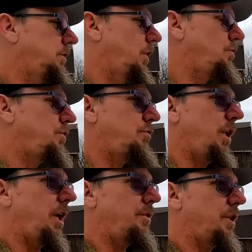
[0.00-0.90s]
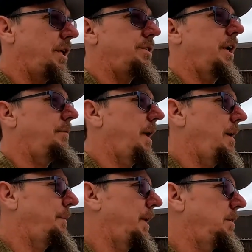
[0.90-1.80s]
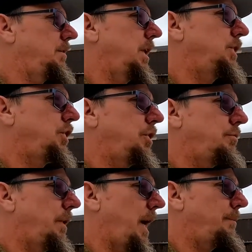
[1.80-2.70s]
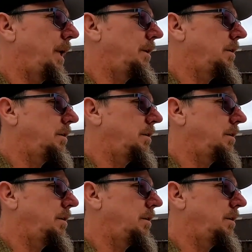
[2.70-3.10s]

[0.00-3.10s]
don't you dare chase that rabbit. That's a good rabbit.